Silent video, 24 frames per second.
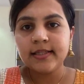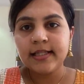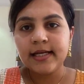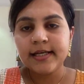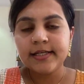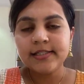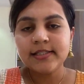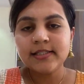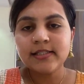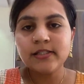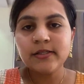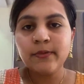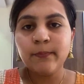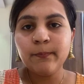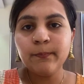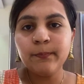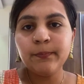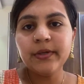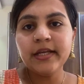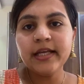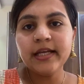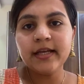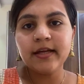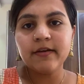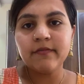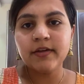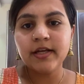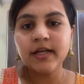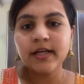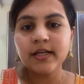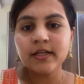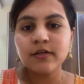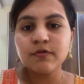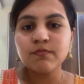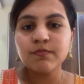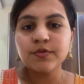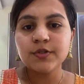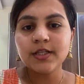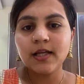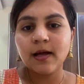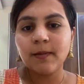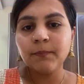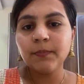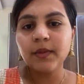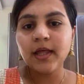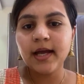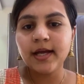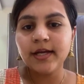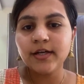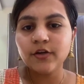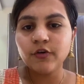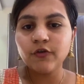that is simply giving it some kind